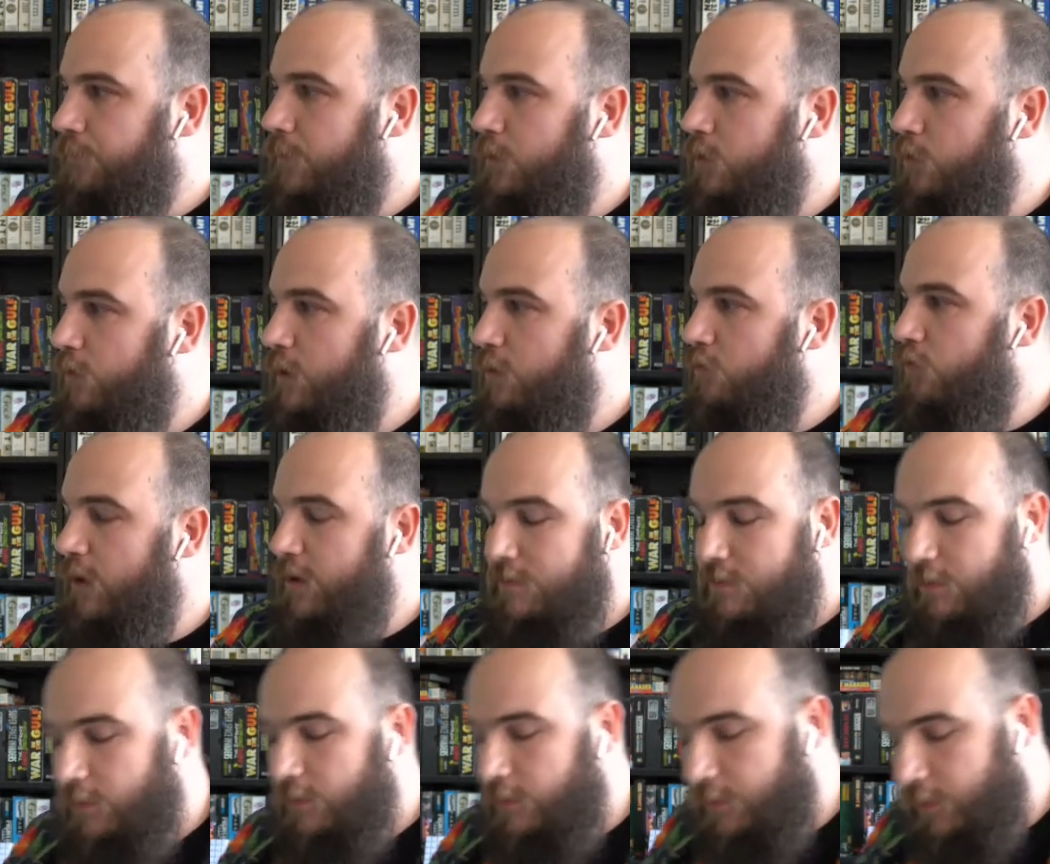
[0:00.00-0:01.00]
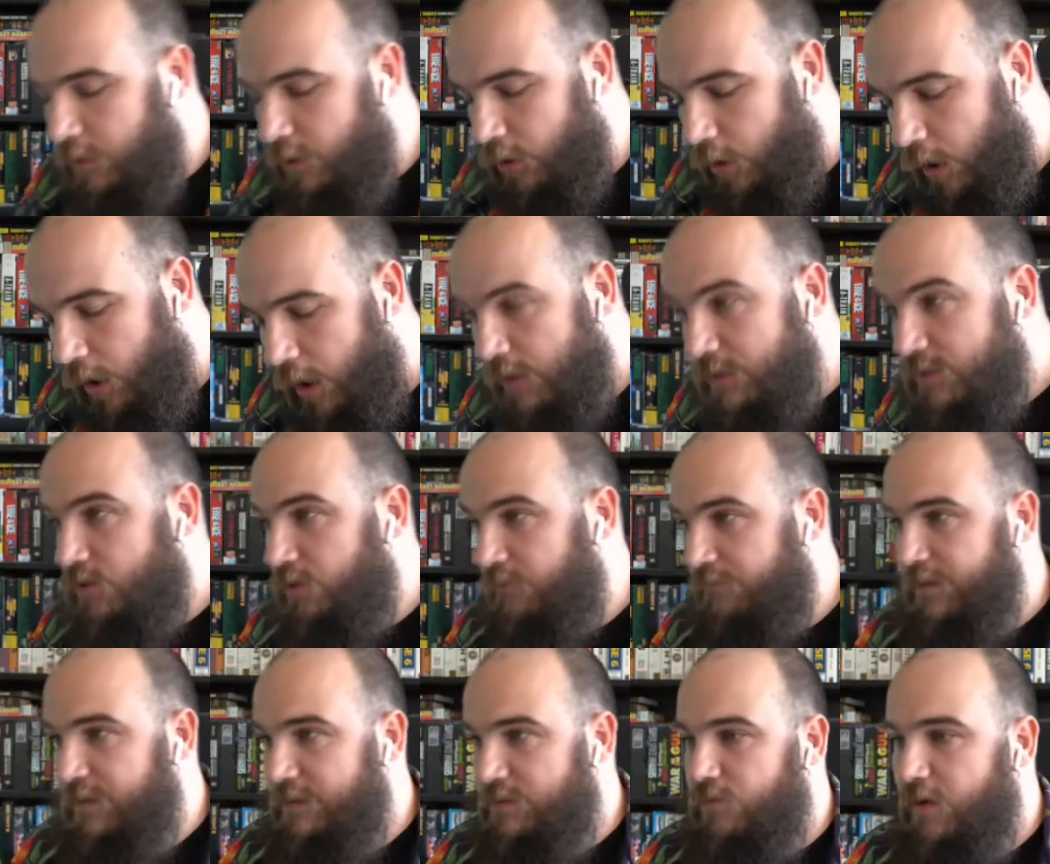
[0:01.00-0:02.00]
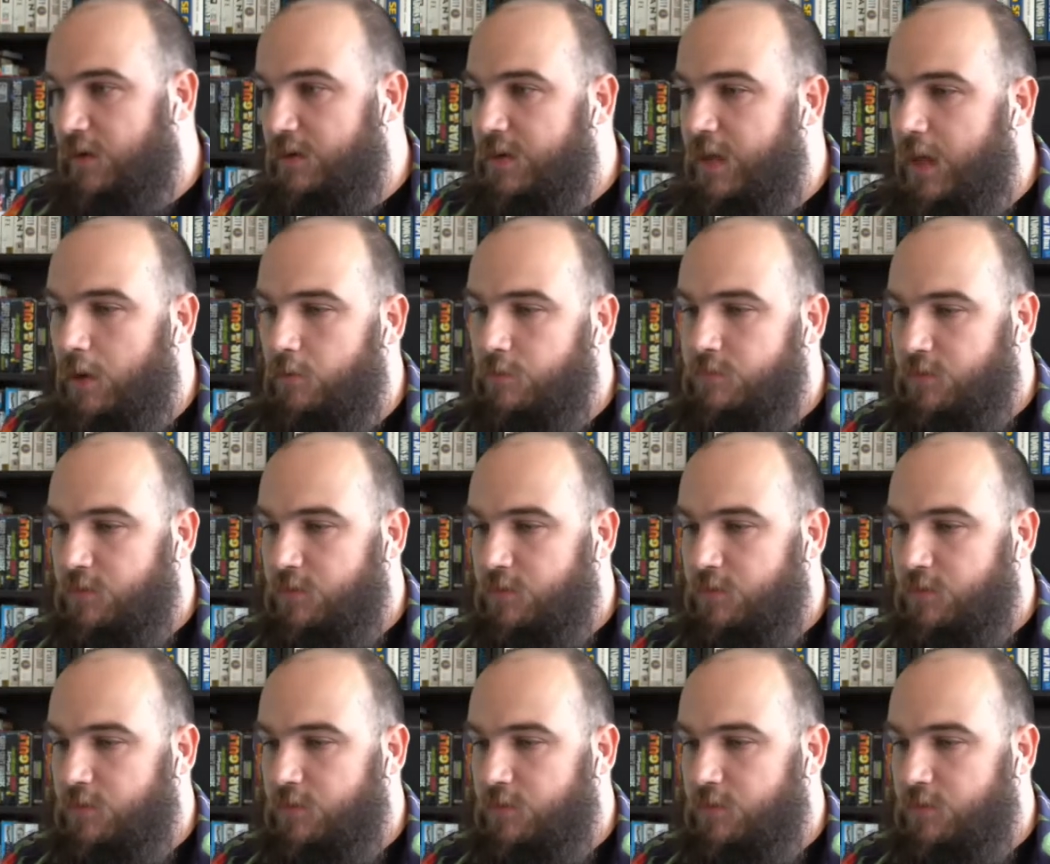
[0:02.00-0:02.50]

You can create the cost of this right now.